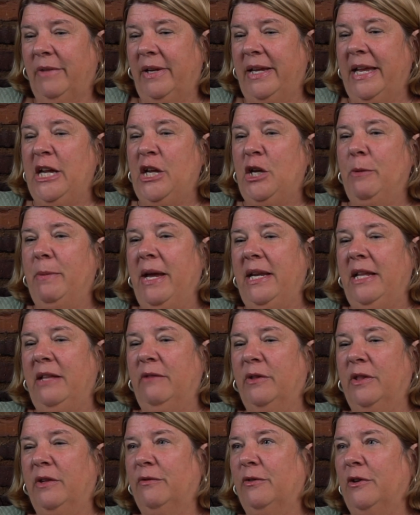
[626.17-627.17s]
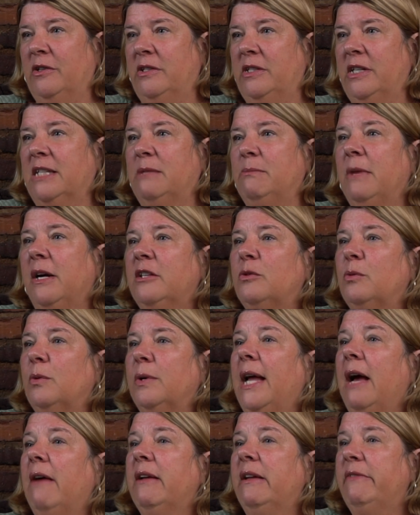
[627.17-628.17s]
incubating for the first 6 months. We're
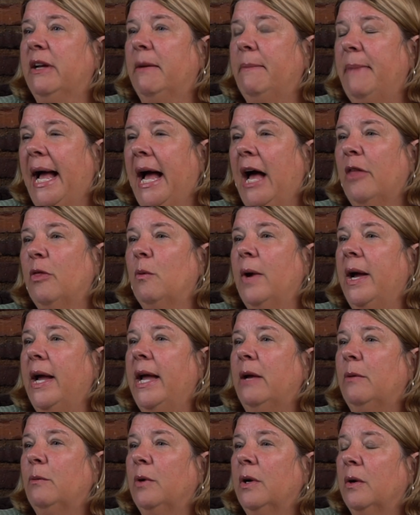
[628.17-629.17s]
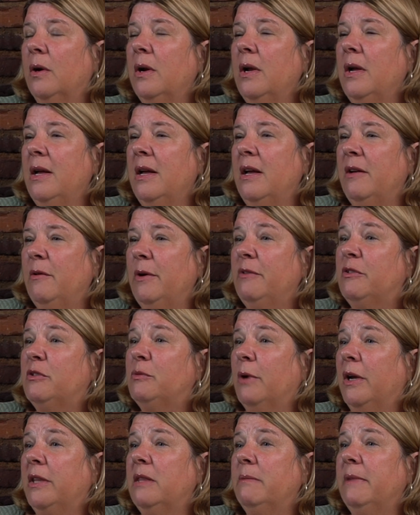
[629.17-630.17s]
now giving a pathway, and we've
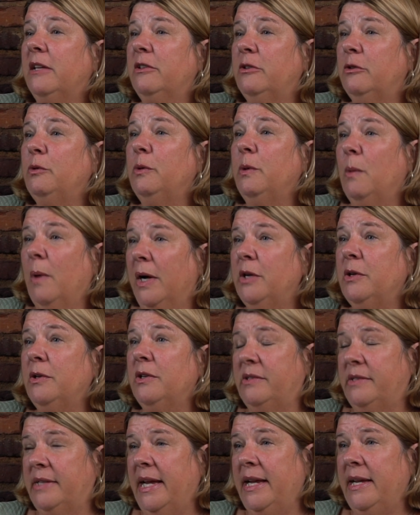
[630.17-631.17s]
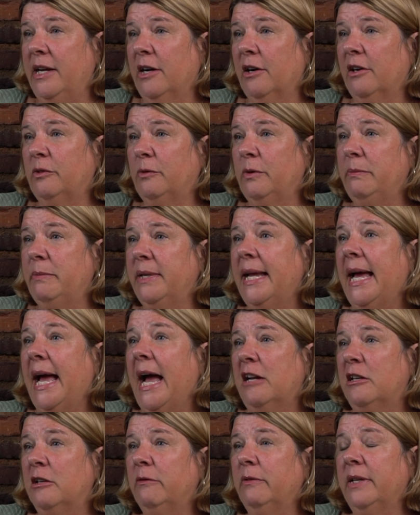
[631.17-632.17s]
spread the message, we want you to stay here. So we've been
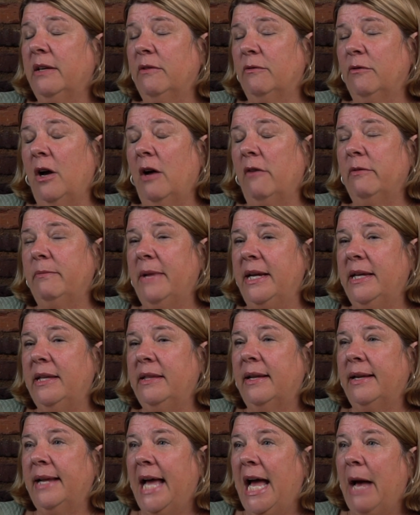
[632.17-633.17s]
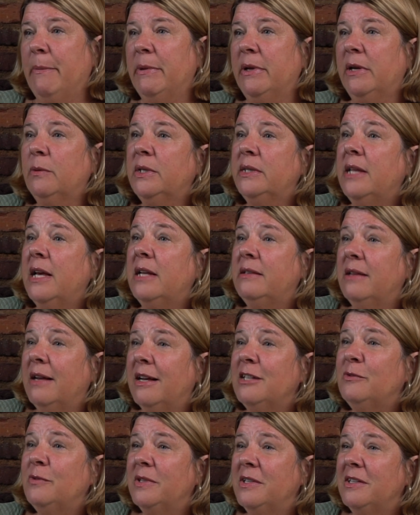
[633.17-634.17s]
actively involved in making that happen. And what that
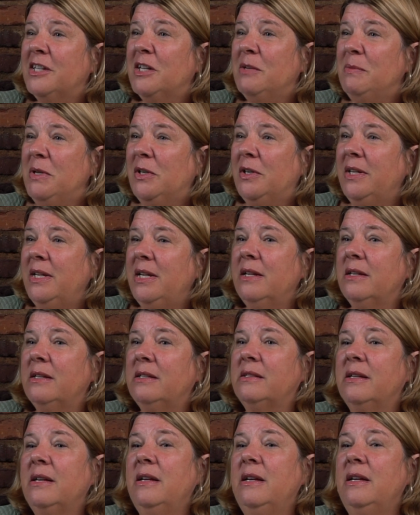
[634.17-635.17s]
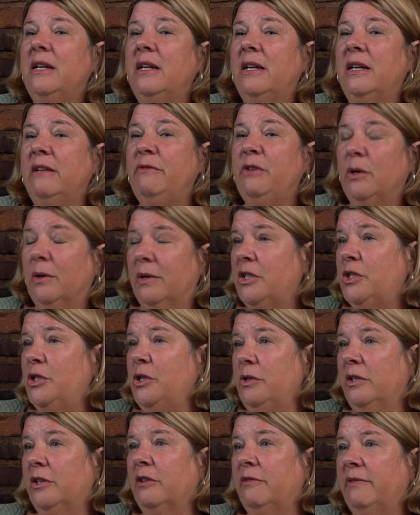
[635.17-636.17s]
does for this community is, if you're a
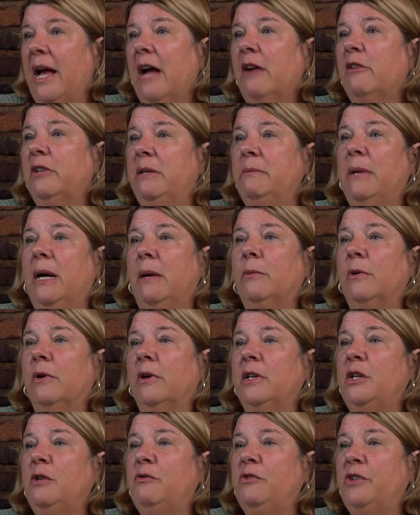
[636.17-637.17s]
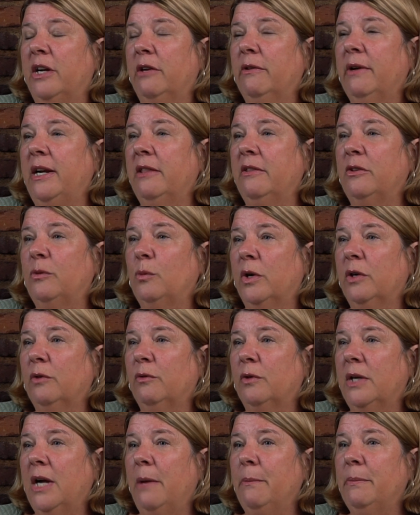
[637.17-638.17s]
student or faculty member and you've generated this
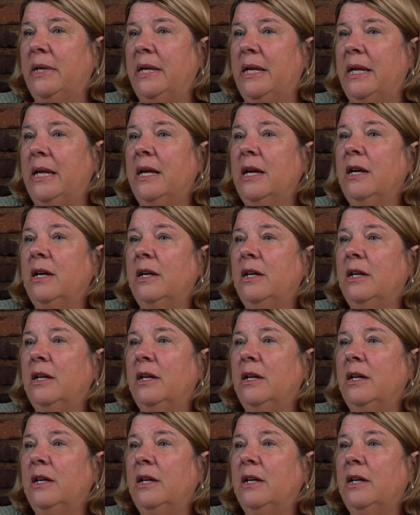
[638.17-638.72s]
wonderful company,